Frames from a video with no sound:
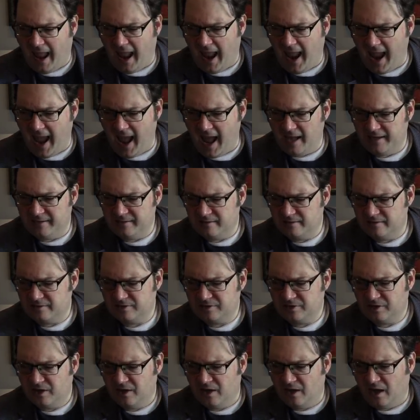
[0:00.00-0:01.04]

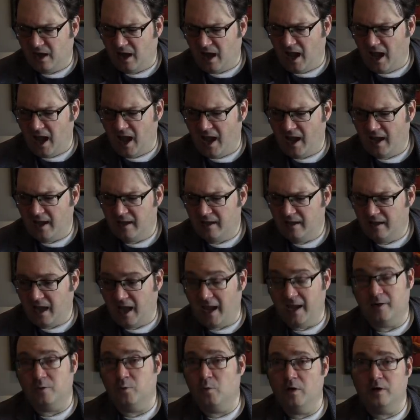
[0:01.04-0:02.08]
and I,
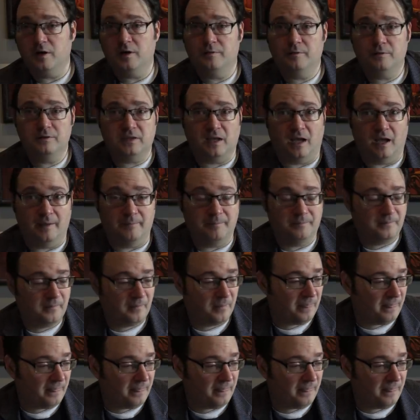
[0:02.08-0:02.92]
I had a wonderful time.